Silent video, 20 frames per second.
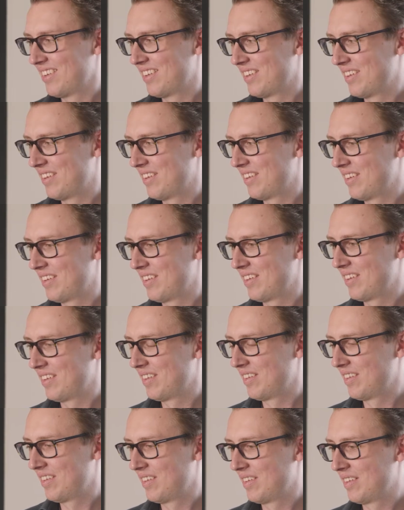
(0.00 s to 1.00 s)

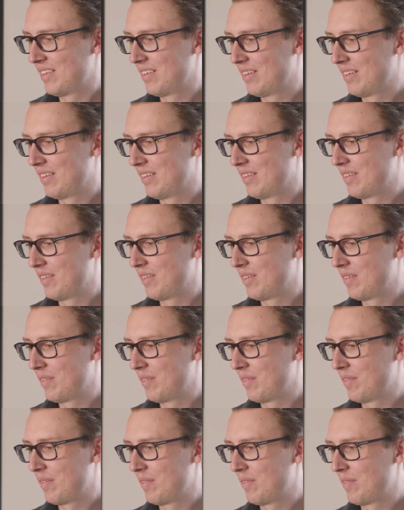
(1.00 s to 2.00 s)

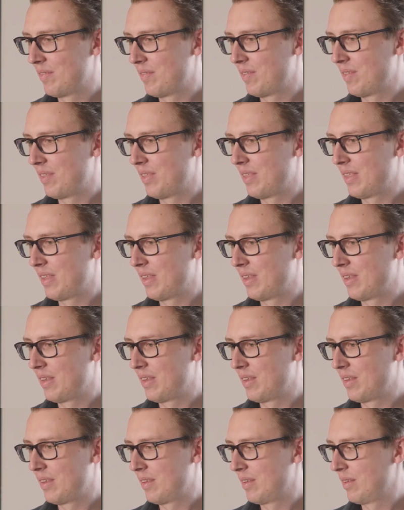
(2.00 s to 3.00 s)

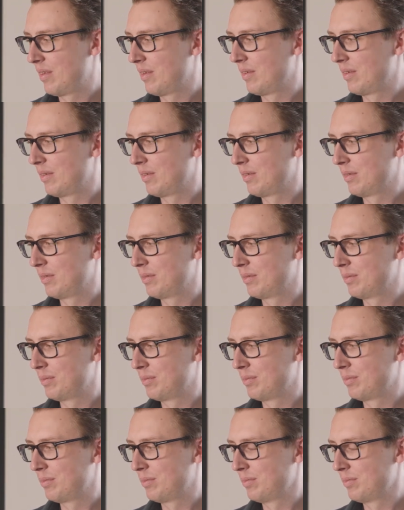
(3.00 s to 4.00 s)

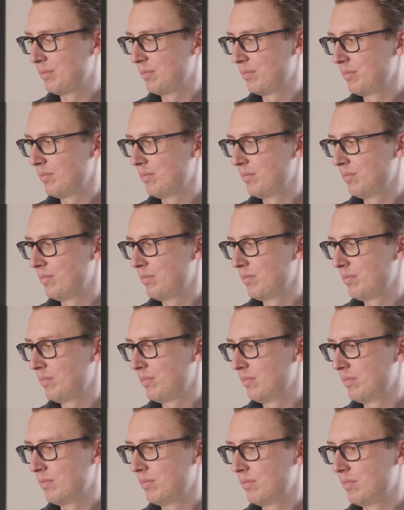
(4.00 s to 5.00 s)

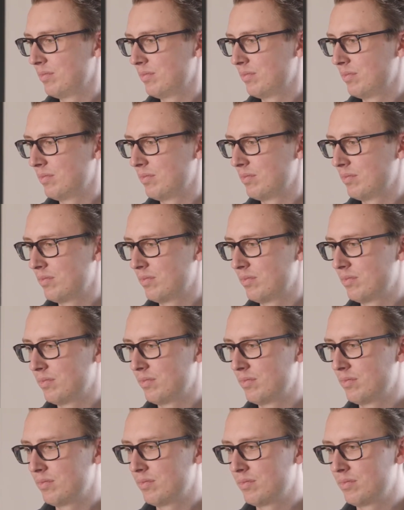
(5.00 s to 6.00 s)

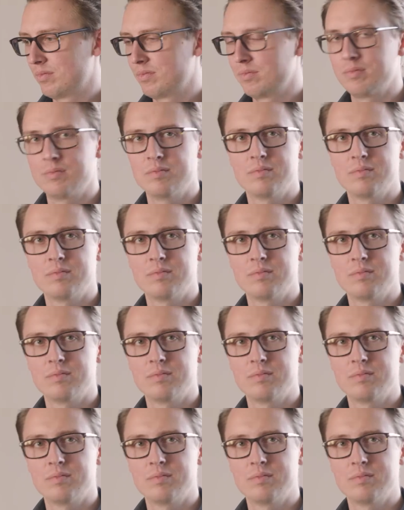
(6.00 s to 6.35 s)
(silent)